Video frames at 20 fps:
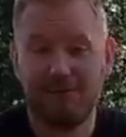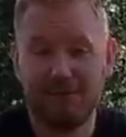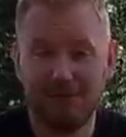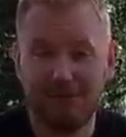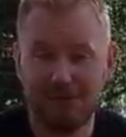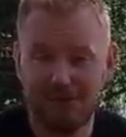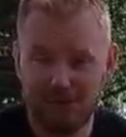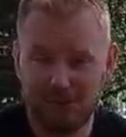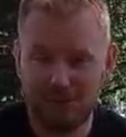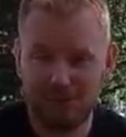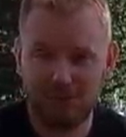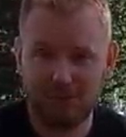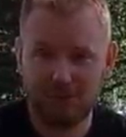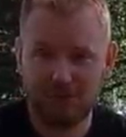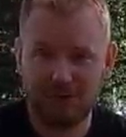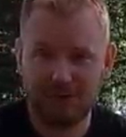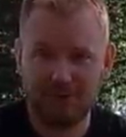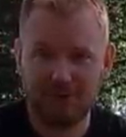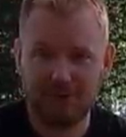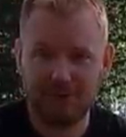very used to
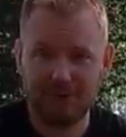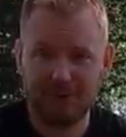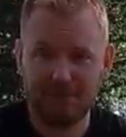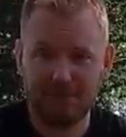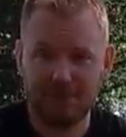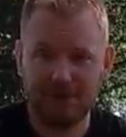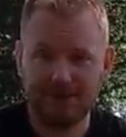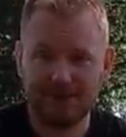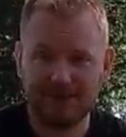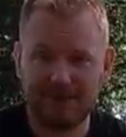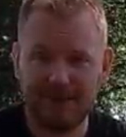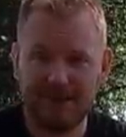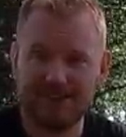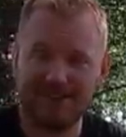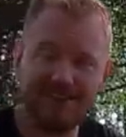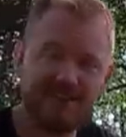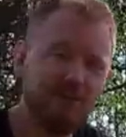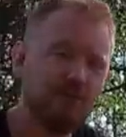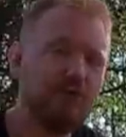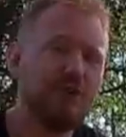traveling, but
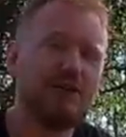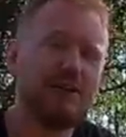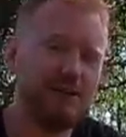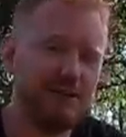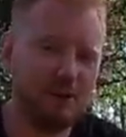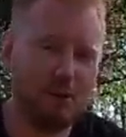I didn't really